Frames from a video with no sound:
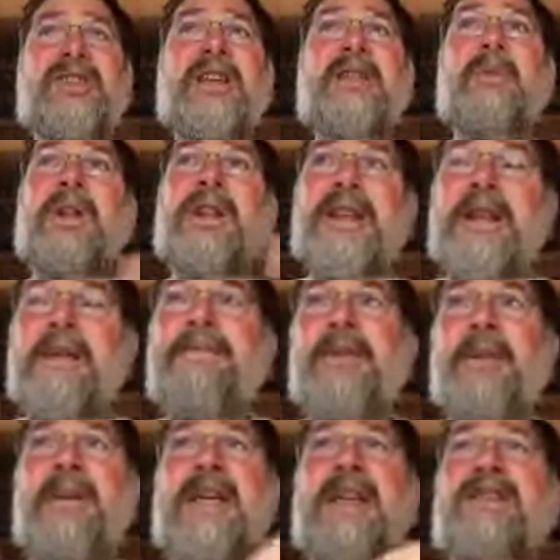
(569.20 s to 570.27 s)
that will
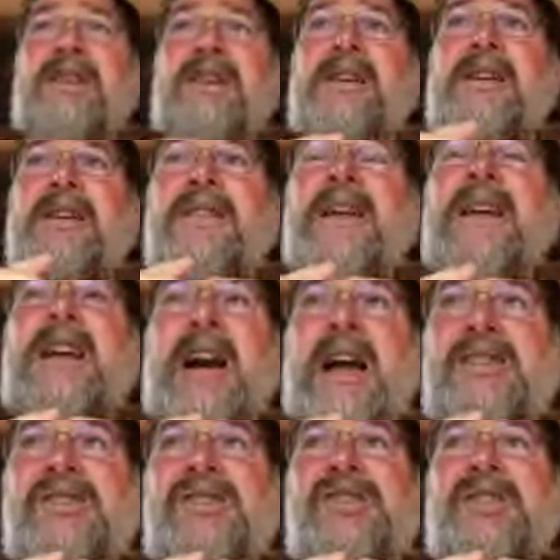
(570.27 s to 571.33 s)
implement the
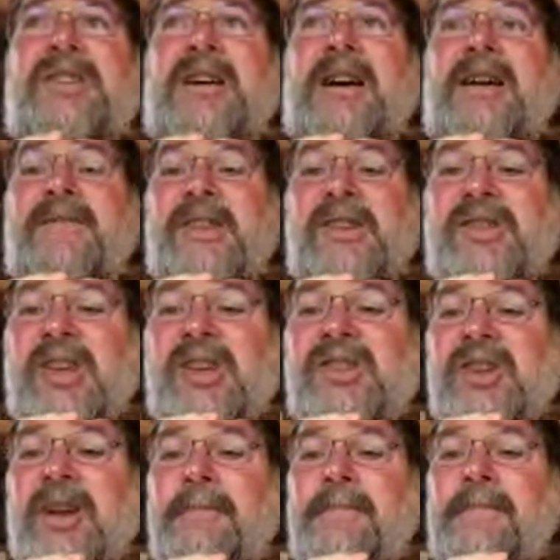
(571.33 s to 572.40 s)
guts of the
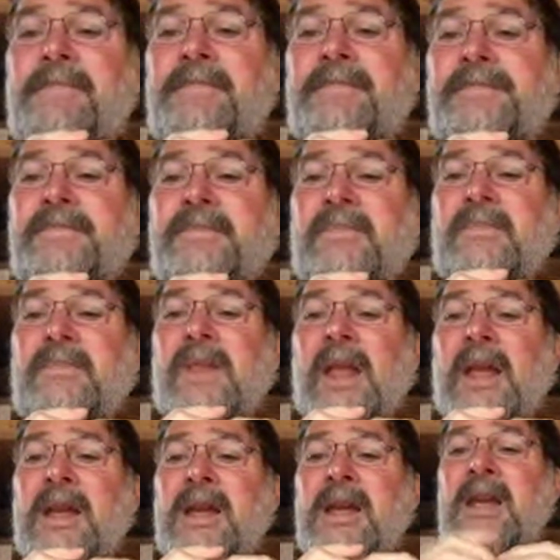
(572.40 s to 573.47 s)
system.
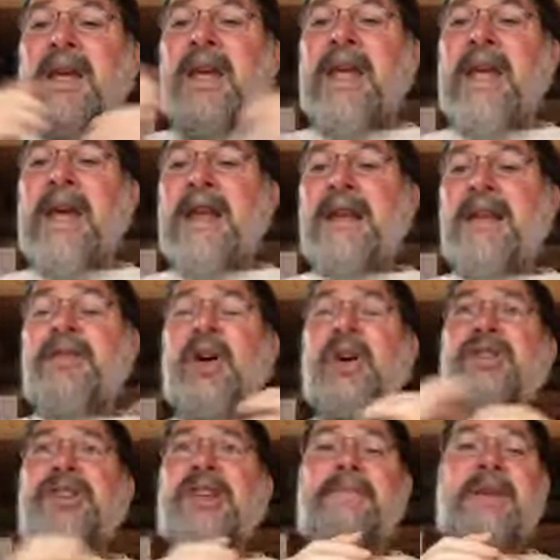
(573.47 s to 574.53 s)
And
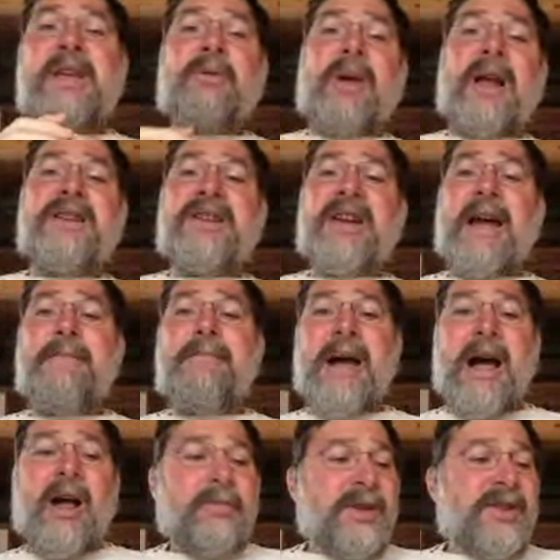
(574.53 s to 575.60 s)
those can be runtime
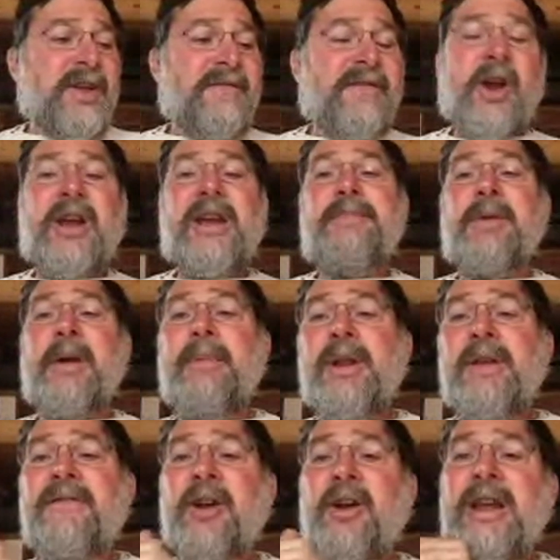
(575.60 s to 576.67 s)
bound, but they're very
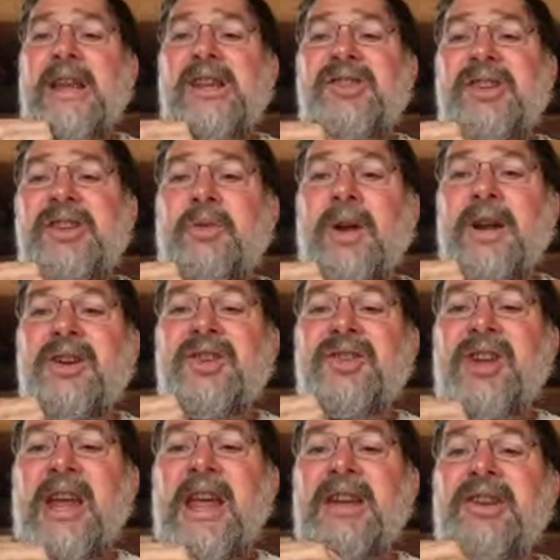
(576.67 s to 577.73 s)
primitive, very easy to
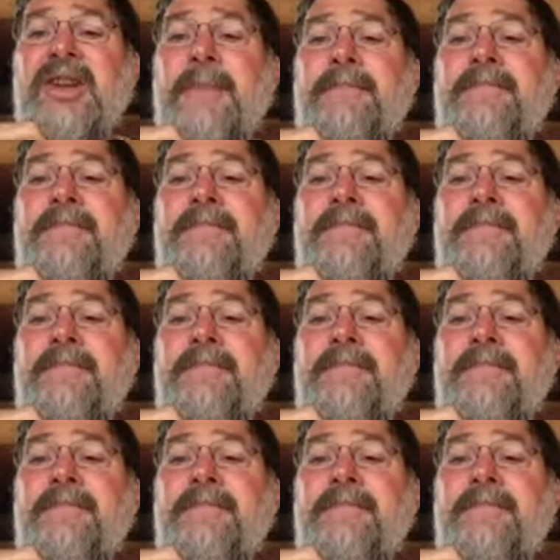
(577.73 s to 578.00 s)
understand.